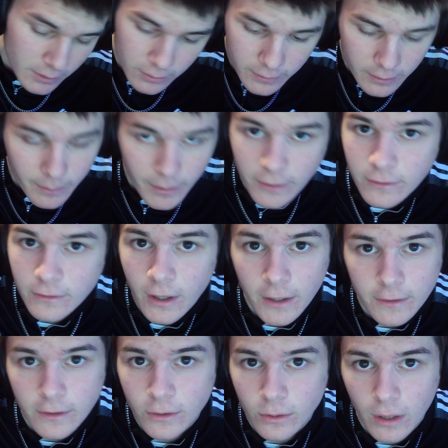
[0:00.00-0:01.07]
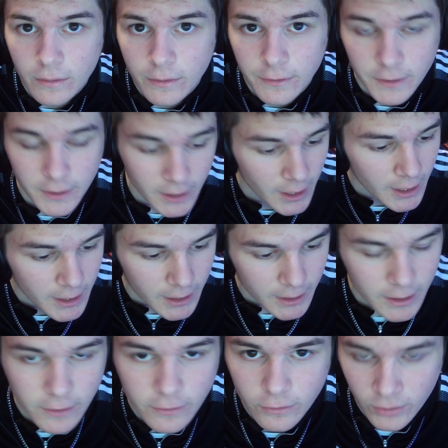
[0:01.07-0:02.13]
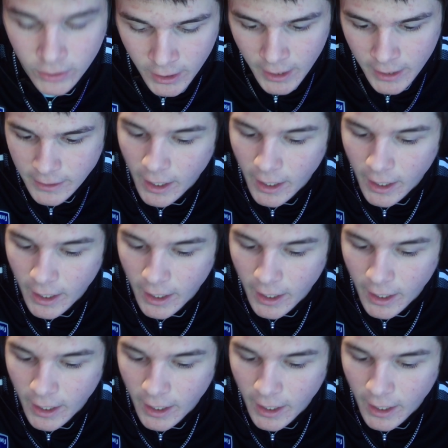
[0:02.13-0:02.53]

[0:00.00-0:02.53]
it's the best content you'll ever see in history.